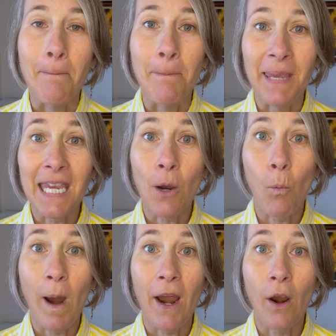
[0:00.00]
Be
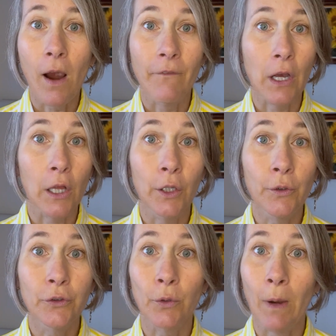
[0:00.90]
aware of the
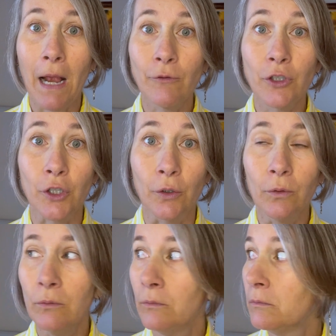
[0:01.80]
clues around you